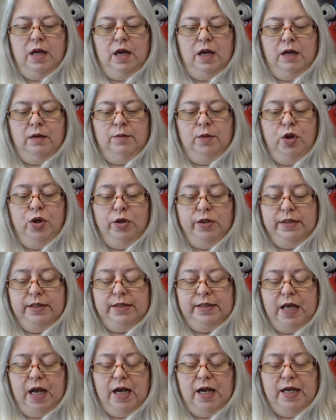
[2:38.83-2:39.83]
hook
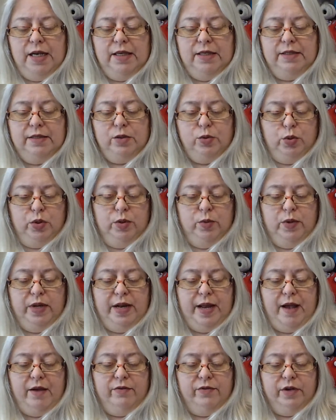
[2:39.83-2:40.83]
size or
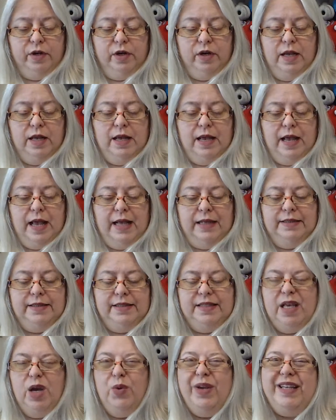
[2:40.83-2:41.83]
whatever. And
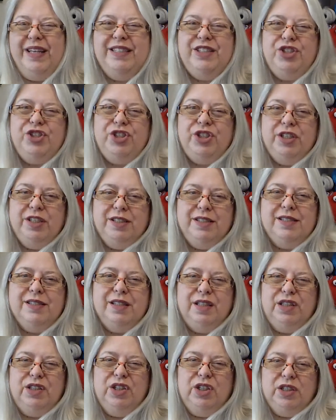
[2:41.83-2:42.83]
so it just
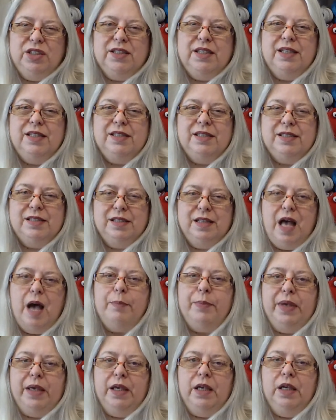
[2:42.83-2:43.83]
looked
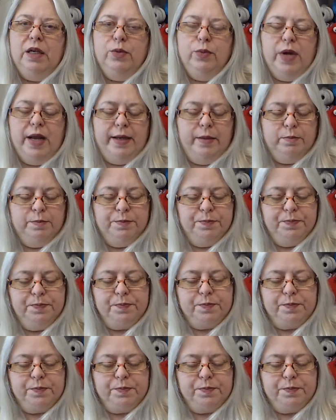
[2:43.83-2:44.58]
sloppy, right?